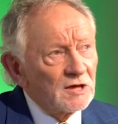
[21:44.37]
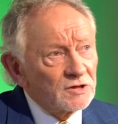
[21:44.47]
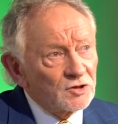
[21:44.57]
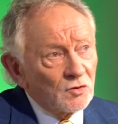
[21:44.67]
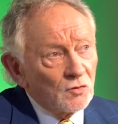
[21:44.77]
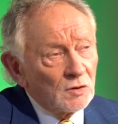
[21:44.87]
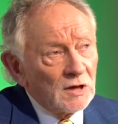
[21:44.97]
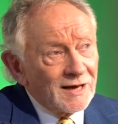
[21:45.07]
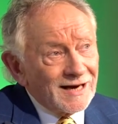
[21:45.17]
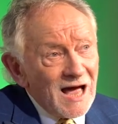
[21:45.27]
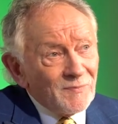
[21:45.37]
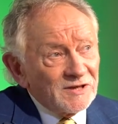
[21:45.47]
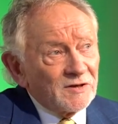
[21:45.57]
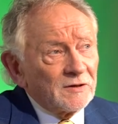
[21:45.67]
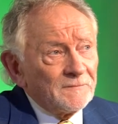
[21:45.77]
So, and it
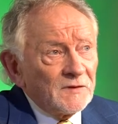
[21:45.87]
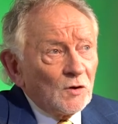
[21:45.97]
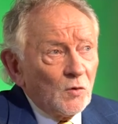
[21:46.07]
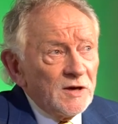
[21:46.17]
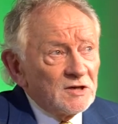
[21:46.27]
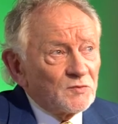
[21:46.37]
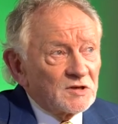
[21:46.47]
happened then. Queens